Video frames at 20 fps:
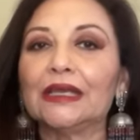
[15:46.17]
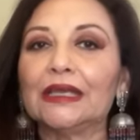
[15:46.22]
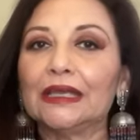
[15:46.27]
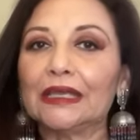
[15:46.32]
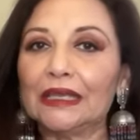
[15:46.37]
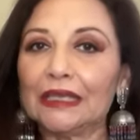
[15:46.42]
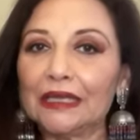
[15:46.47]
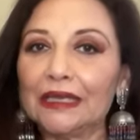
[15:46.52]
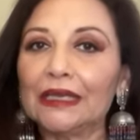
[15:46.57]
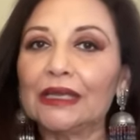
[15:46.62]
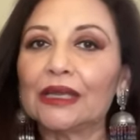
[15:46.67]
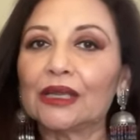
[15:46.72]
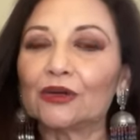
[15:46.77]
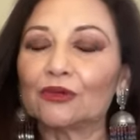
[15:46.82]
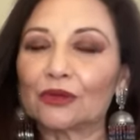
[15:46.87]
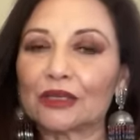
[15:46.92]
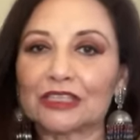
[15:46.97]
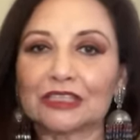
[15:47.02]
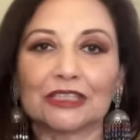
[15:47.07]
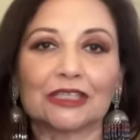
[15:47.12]
Eating and
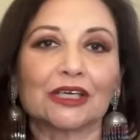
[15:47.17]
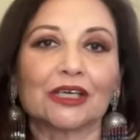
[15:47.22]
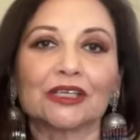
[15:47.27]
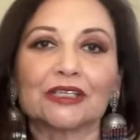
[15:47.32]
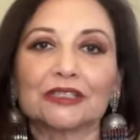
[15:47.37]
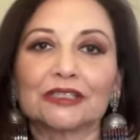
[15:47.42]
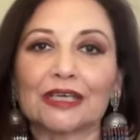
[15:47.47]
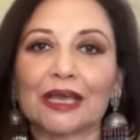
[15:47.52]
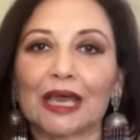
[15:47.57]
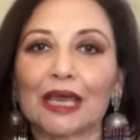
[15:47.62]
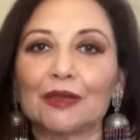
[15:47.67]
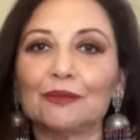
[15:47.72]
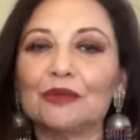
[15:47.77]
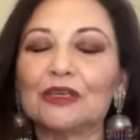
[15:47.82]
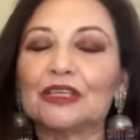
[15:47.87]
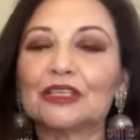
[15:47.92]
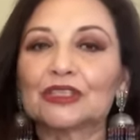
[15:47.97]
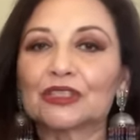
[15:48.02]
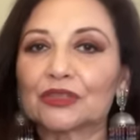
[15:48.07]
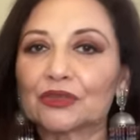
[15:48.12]
resting on time
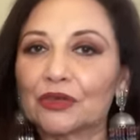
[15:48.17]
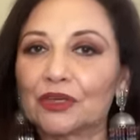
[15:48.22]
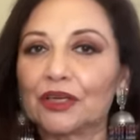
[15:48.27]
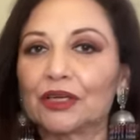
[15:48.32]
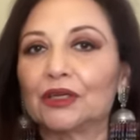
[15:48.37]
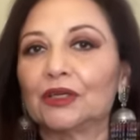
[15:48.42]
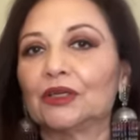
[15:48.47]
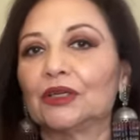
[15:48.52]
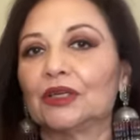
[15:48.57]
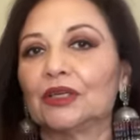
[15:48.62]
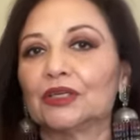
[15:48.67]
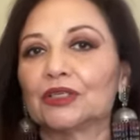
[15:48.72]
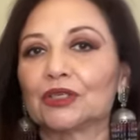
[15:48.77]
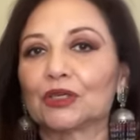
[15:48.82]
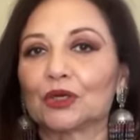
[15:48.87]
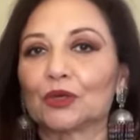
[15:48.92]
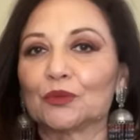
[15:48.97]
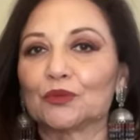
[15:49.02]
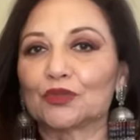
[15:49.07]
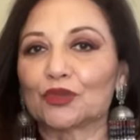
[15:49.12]
is critical in
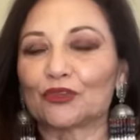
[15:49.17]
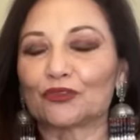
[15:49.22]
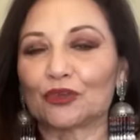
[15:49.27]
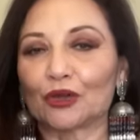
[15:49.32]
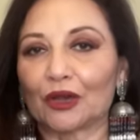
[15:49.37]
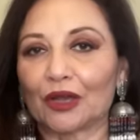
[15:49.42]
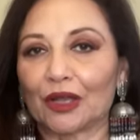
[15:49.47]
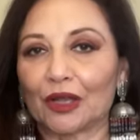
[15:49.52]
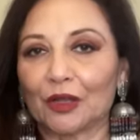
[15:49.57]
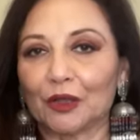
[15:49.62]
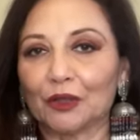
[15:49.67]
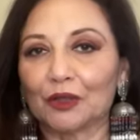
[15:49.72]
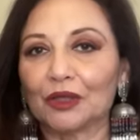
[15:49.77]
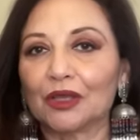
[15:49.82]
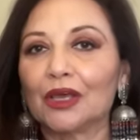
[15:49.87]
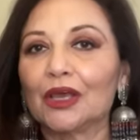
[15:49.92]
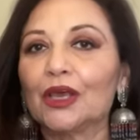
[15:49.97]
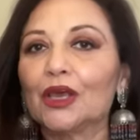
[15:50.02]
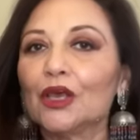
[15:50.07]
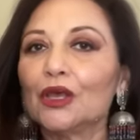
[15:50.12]
terms of your health.
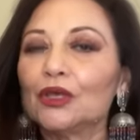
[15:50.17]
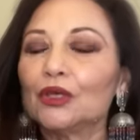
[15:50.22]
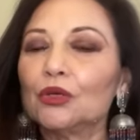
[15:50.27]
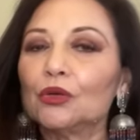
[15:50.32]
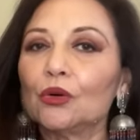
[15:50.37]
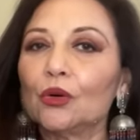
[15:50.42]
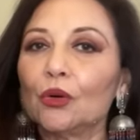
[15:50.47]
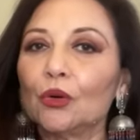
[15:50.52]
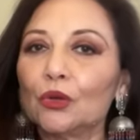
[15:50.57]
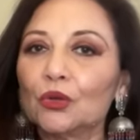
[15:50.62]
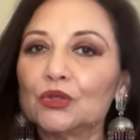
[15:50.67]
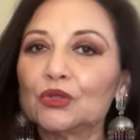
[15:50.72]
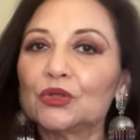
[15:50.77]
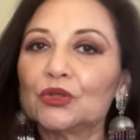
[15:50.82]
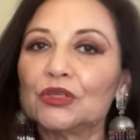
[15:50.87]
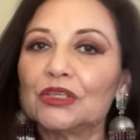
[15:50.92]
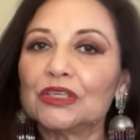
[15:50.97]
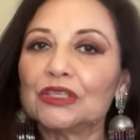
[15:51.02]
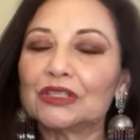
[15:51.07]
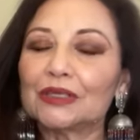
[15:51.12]
You also
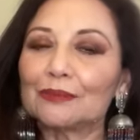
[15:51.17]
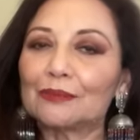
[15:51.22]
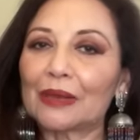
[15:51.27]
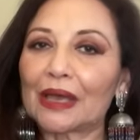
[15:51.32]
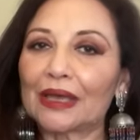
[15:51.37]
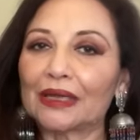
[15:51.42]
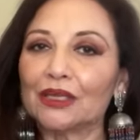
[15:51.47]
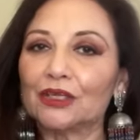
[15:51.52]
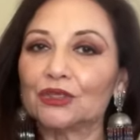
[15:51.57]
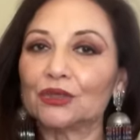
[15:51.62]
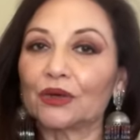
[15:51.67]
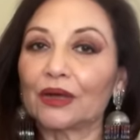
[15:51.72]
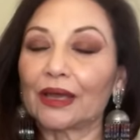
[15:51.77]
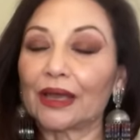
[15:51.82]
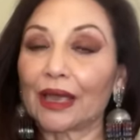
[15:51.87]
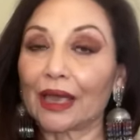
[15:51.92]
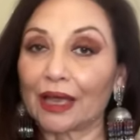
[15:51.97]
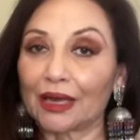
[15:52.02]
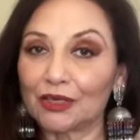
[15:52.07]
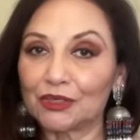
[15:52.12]
need to manage your
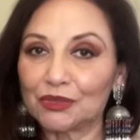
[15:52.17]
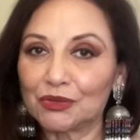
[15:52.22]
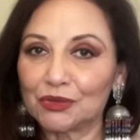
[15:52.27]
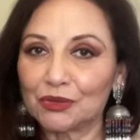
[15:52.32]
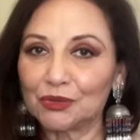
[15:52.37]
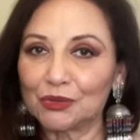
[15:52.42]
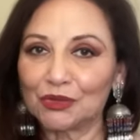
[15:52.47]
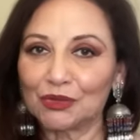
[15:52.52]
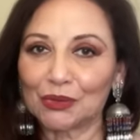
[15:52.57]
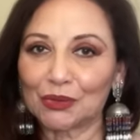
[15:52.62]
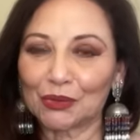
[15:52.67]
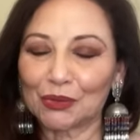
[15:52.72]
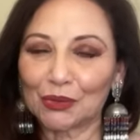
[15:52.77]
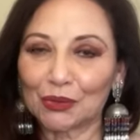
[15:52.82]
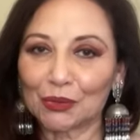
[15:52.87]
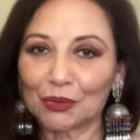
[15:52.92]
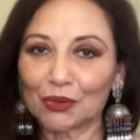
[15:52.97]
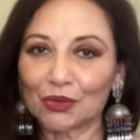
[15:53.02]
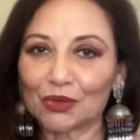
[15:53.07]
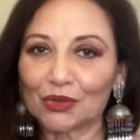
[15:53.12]
attitude with your
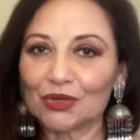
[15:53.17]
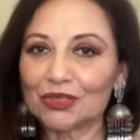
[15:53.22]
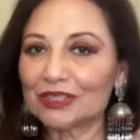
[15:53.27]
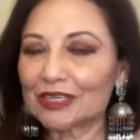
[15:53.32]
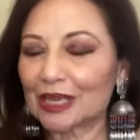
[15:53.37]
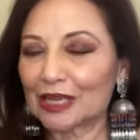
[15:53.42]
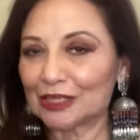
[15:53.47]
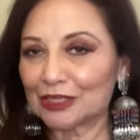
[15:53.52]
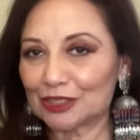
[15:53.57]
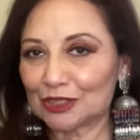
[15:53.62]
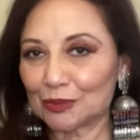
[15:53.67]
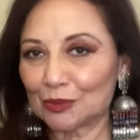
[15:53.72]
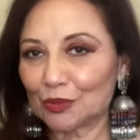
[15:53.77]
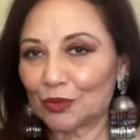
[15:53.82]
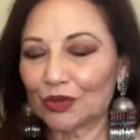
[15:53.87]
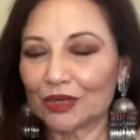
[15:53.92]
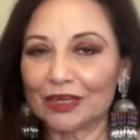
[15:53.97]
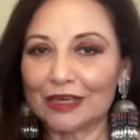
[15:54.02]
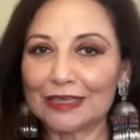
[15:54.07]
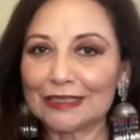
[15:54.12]
coworkers and
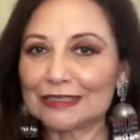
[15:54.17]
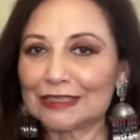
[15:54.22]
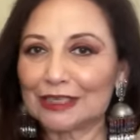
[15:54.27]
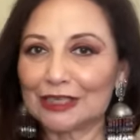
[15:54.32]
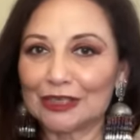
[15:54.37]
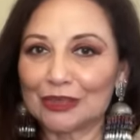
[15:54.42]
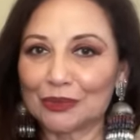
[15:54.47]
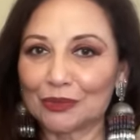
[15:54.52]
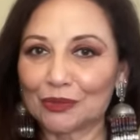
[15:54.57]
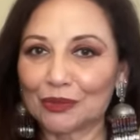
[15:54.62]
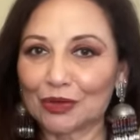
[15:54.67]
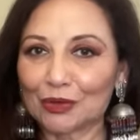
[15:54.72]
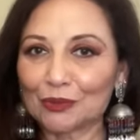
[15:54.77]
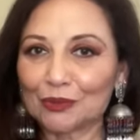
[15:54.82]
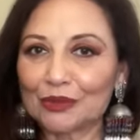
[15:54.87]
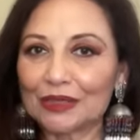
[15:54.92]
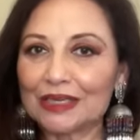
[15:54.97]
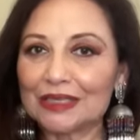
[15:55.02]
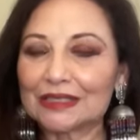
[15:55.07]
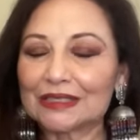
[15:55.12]
subordinates in the
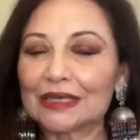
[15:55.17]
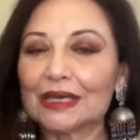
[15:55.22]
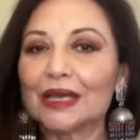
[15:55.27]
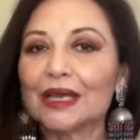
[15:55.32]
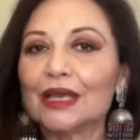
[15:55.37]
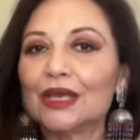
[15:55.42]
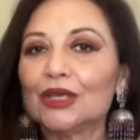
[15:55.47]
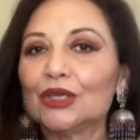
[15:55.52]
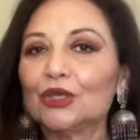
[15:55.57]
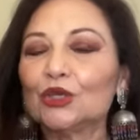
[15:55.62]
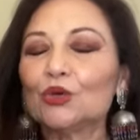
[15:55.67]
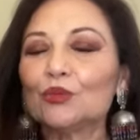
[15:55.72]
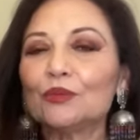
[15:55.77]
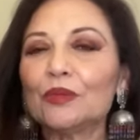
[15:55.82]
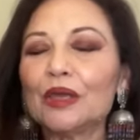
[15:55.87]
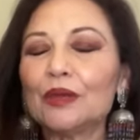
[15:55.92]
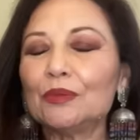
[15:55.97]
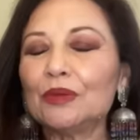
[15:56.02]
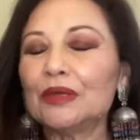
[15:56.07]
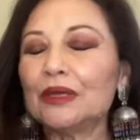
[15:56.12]
workplace you
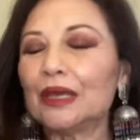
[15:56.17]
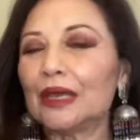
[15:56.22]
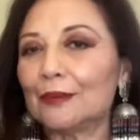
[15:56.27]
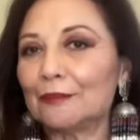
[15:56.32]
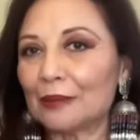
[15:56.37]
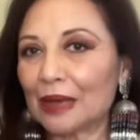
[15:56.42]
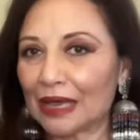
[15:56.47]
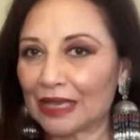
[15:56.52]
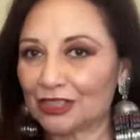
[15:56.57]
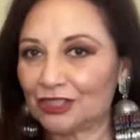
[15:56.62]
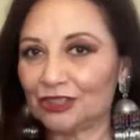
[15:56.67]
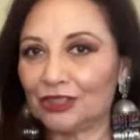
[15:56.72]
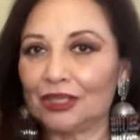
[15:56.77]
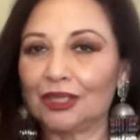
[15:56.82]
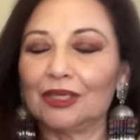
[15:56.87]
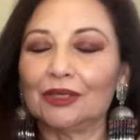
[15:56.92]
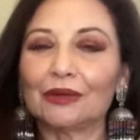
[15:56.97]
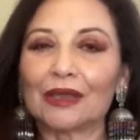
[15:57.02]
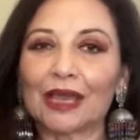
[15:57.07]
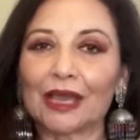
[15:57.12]
may be
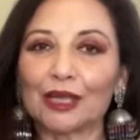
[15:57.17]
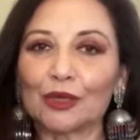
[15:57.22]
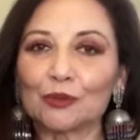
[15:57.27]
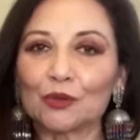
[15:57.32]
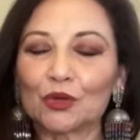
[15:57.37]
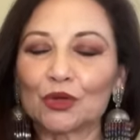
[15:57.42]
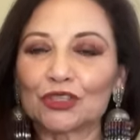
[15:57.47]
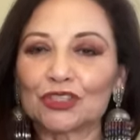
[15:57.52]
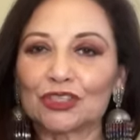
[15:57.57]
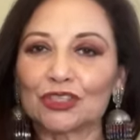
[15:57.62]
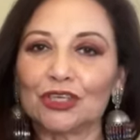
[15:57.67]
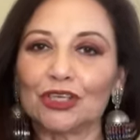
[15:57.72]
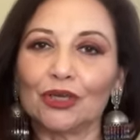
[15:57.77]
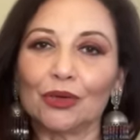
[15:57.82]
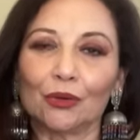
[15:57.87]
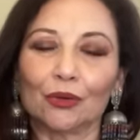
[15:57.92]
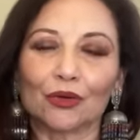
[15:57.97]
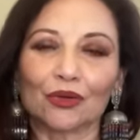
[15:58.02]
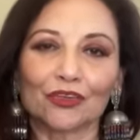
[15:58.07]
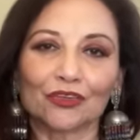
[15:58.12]
imagining animosity
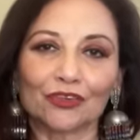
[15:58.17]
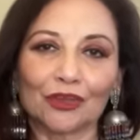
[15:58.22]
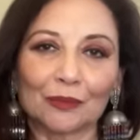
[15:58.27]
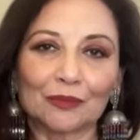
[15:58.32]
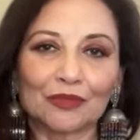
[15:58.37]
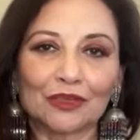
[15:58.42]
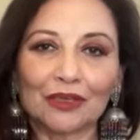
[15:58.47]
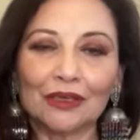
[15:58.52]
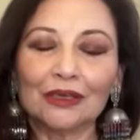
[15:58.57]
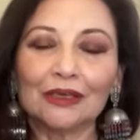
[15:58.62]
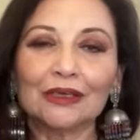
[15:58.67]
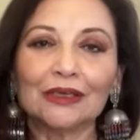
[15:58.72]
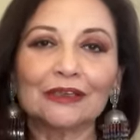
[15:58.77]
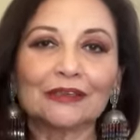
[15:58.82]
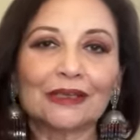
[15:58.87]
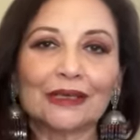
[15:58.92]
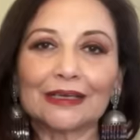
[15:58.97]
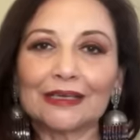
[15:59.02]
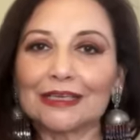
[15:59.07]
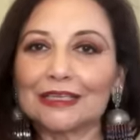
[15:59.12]
or something
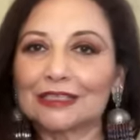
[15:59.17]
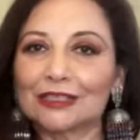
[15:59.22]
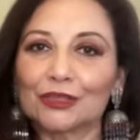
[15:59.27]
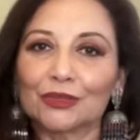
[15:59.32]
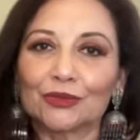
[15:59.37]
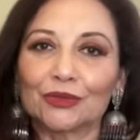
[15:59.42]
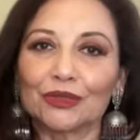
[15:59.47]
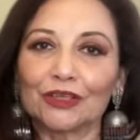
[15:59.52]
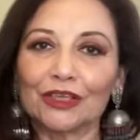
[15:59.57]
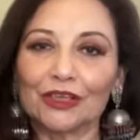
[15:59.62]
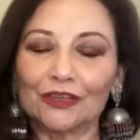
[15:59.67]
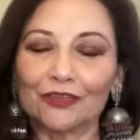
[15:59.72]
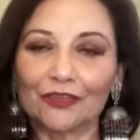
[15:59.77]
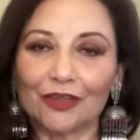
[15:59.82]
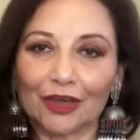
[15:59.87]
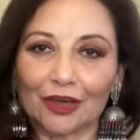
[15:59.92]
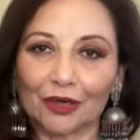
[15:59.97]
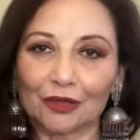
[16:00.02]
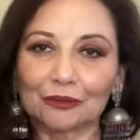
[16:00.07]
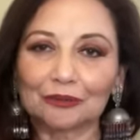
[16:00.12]
that isn't really
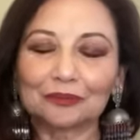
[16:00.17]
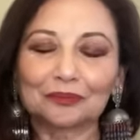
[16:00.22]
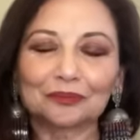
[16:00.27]
there.